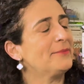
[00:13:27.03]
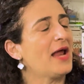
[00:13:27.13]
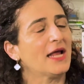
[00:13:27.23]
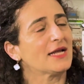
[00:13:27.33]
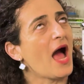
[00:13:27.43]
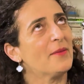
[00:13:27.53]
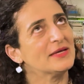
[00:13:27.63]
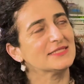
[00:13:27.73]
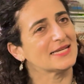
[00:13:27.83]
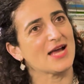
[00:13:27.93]
I'm not
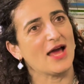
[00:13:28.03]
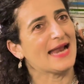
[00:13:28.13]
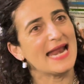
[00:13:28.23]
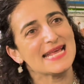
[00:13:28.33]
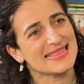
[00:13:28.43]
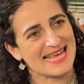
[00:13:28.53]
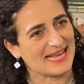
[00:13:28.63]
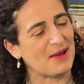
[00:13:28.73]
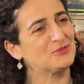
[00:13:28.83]
commenting on anything.